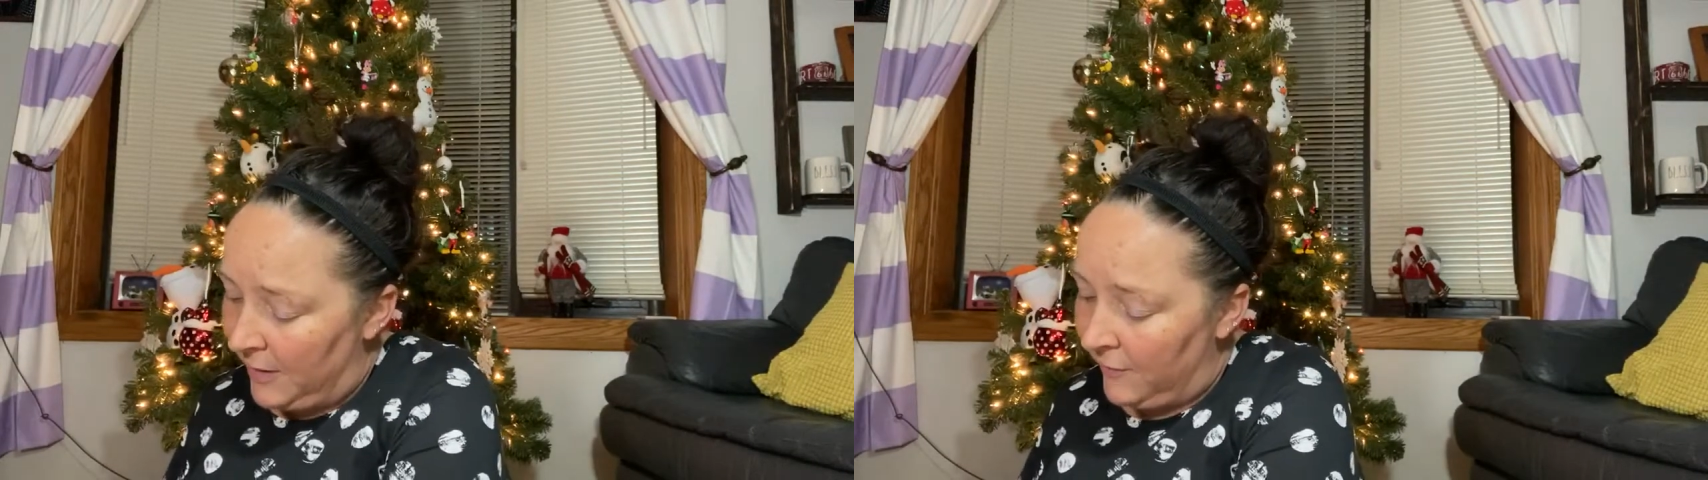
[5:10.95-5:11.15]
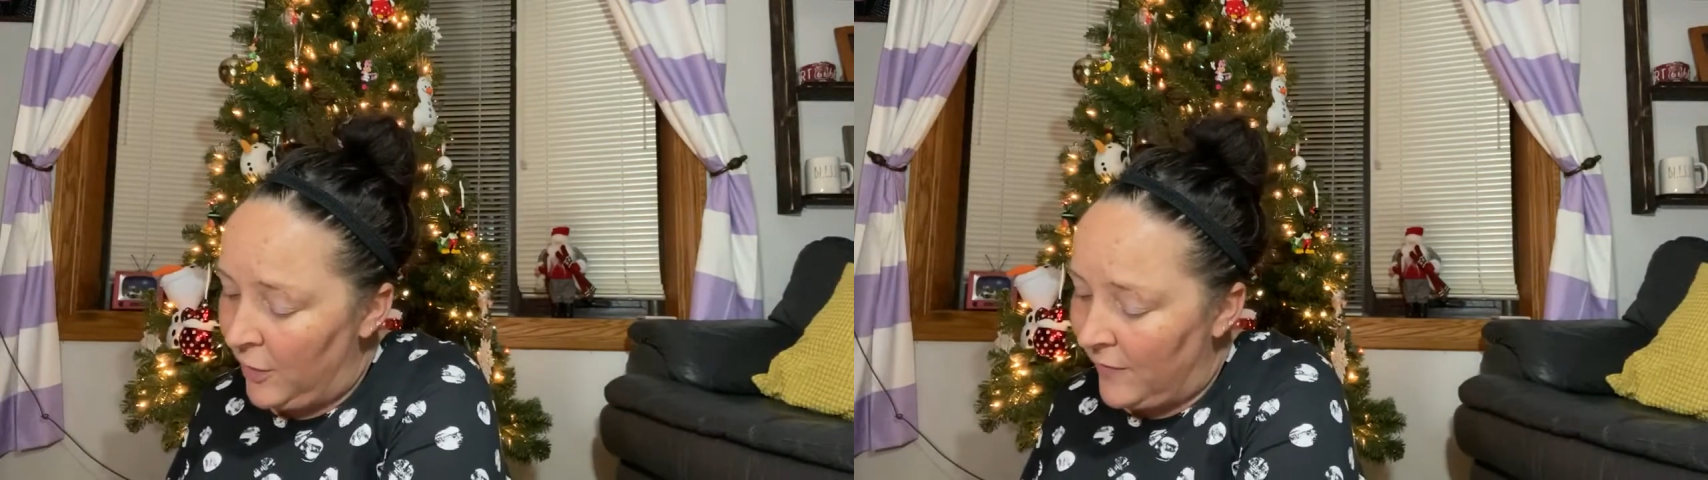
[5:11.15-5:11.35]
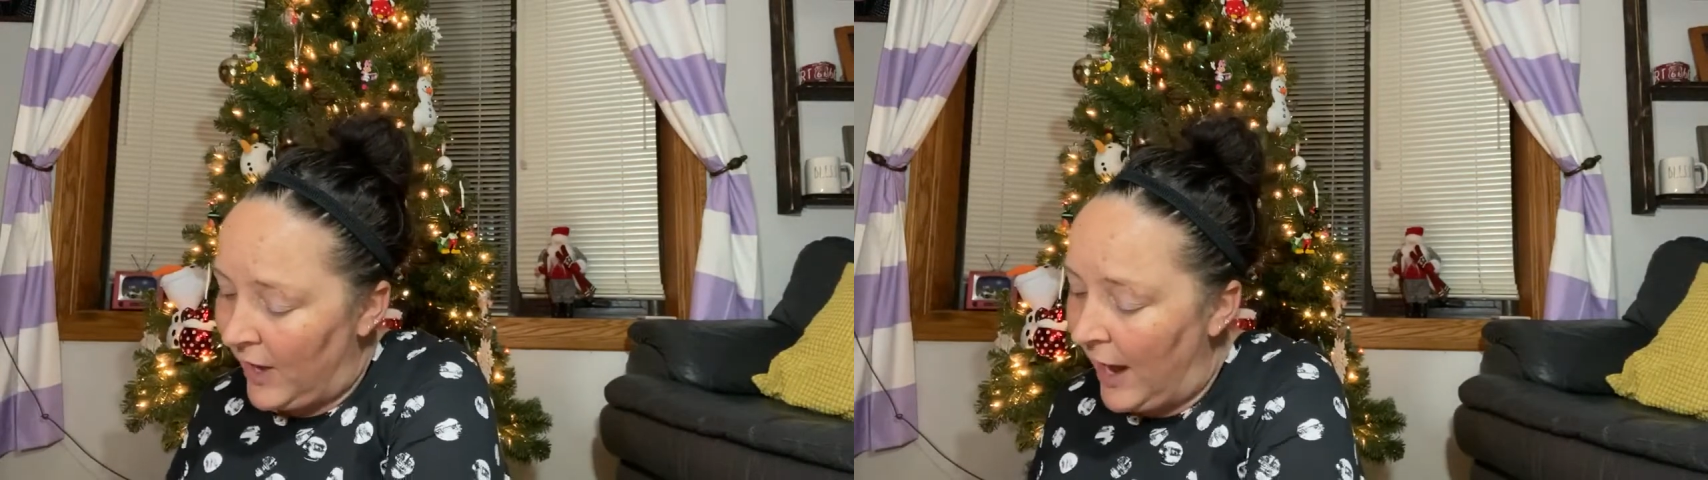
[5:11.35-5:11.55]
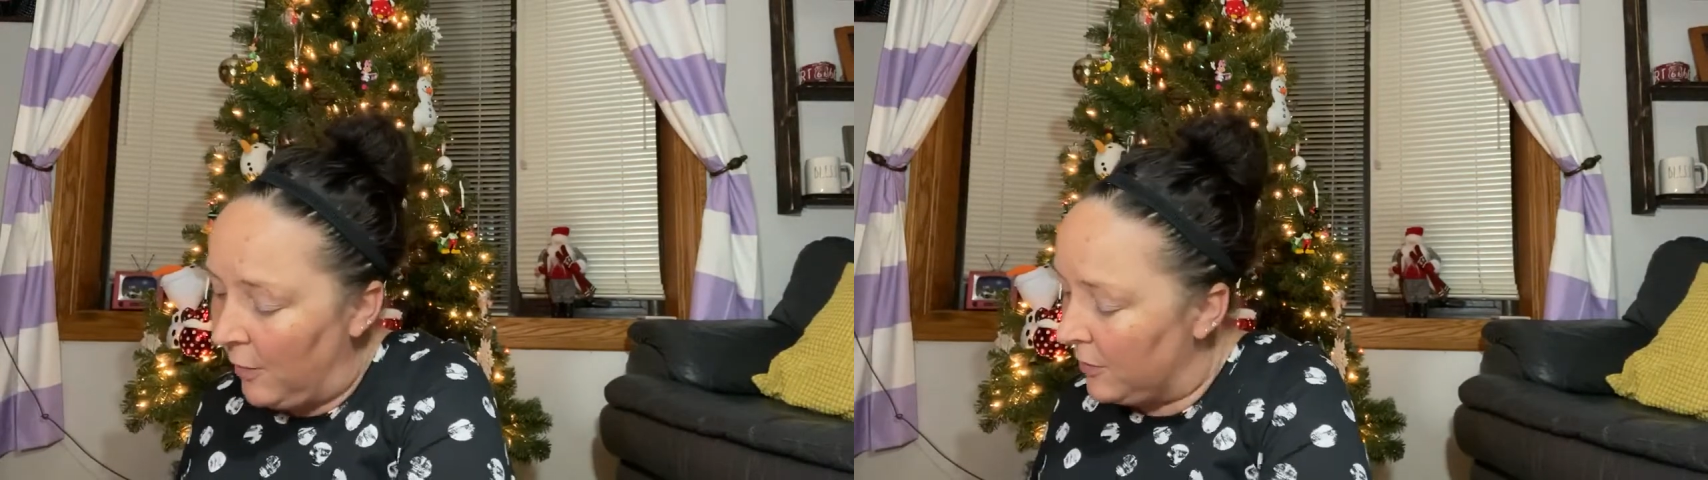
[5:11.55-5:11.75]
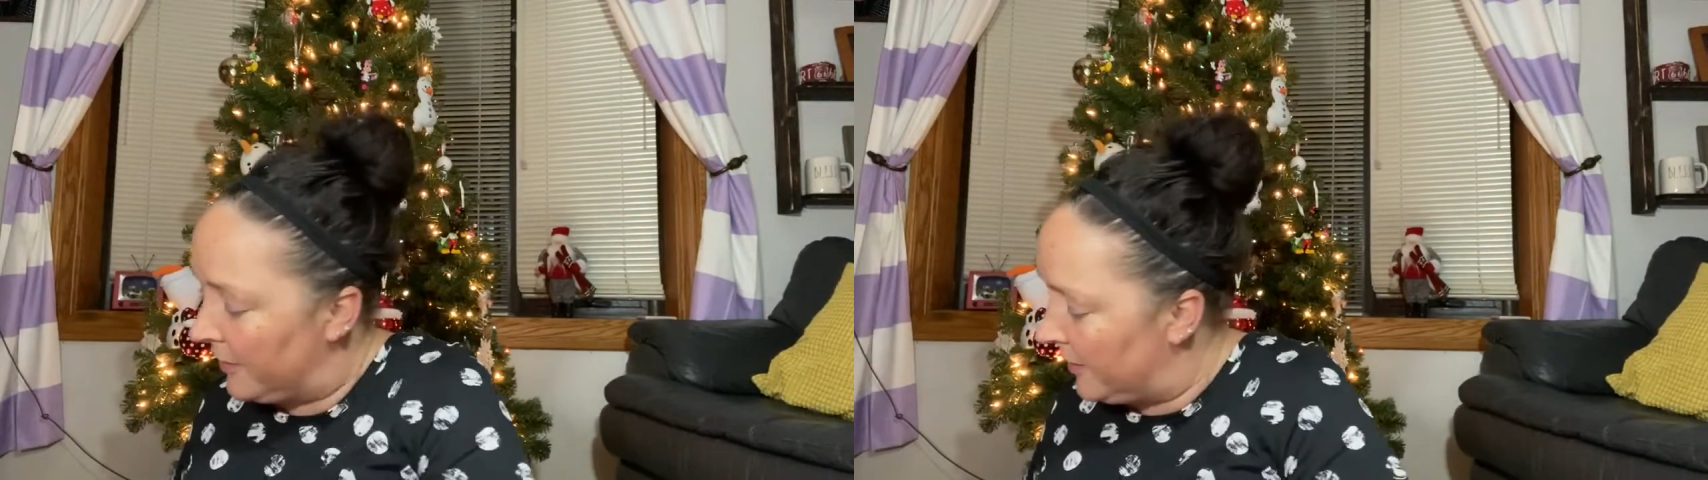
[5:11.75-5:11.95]
if you have a
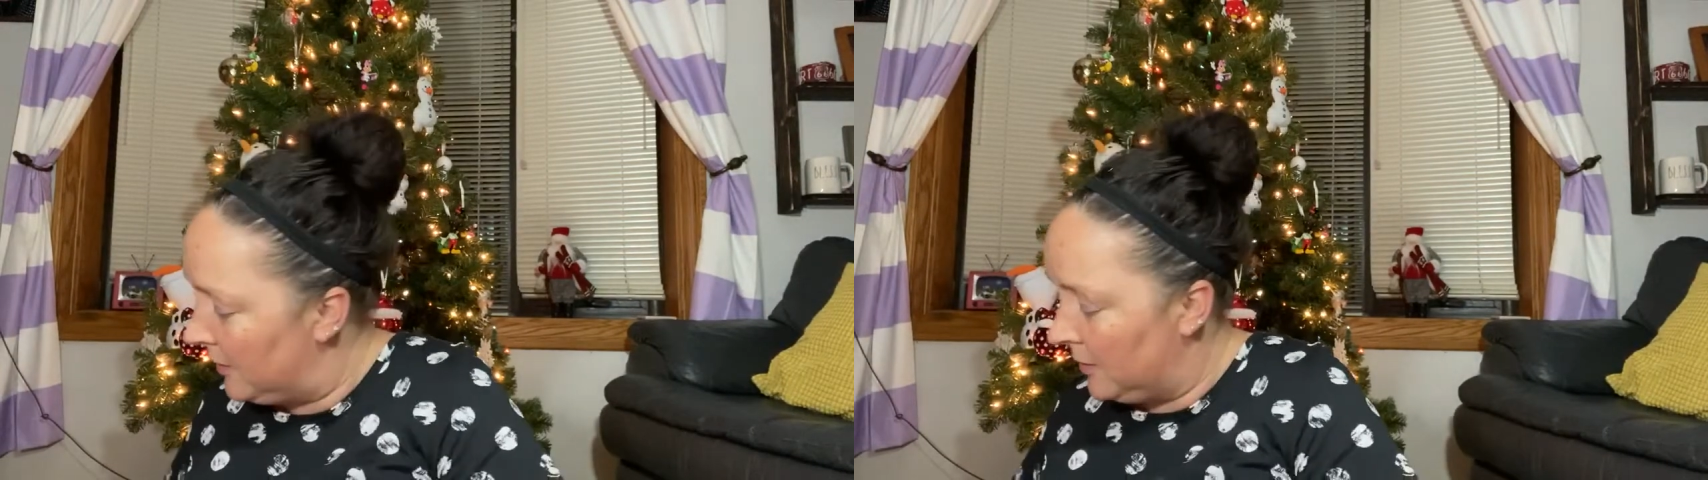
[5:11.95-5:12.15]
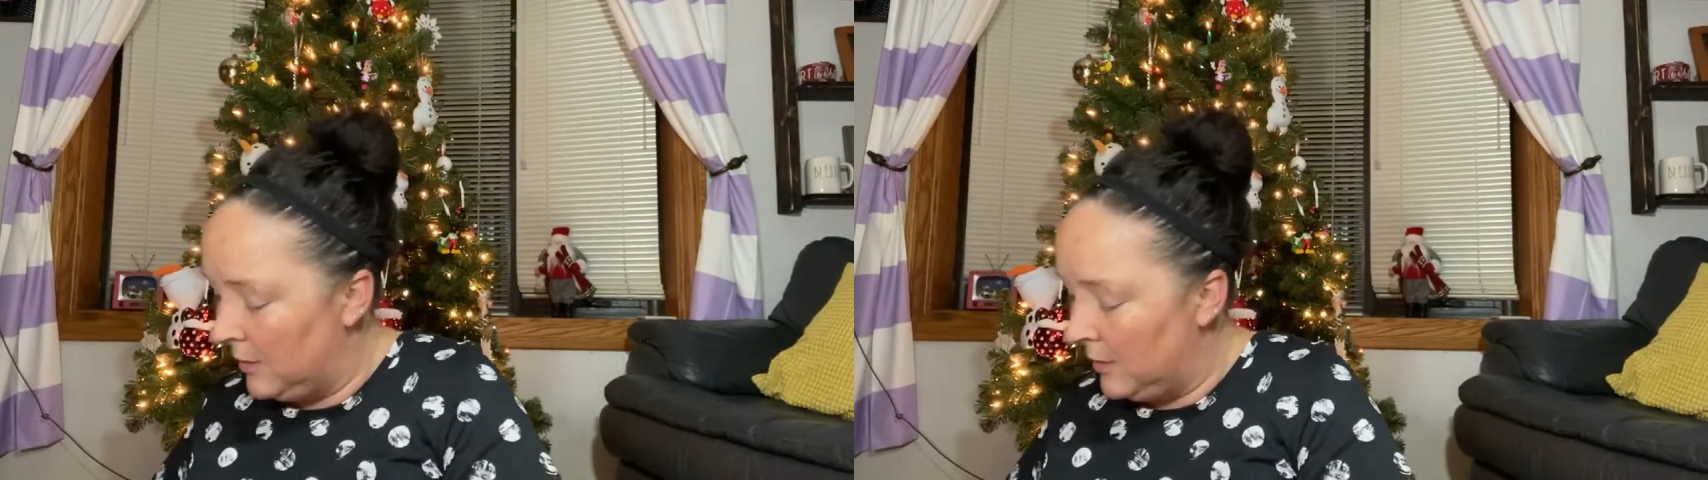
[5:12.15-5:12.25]
house